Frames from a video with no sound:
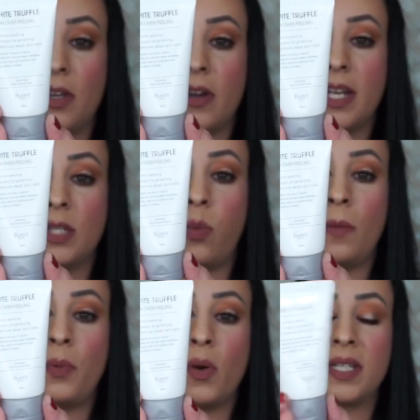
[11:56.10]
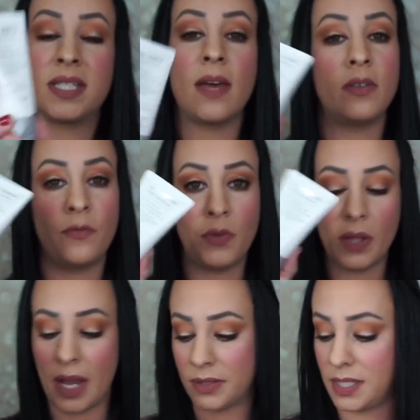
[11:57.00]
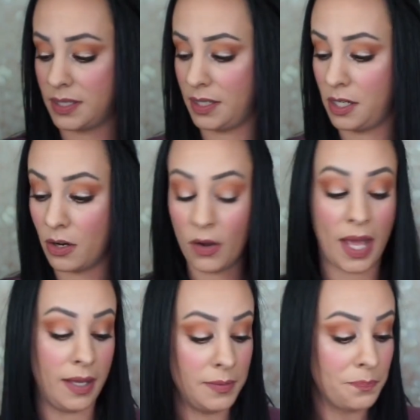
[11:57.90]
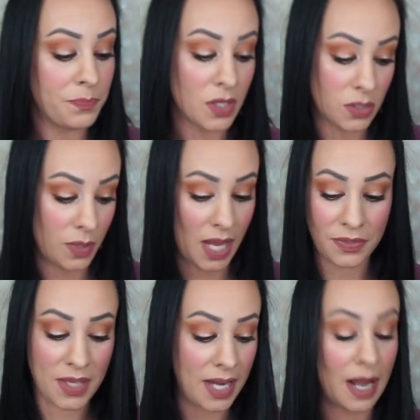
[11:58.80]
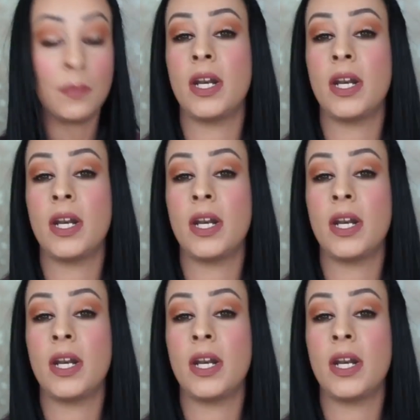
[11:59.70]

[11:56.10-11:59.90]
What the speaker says: there is 1.7 full ounces in here. Okay, so we got that. I'm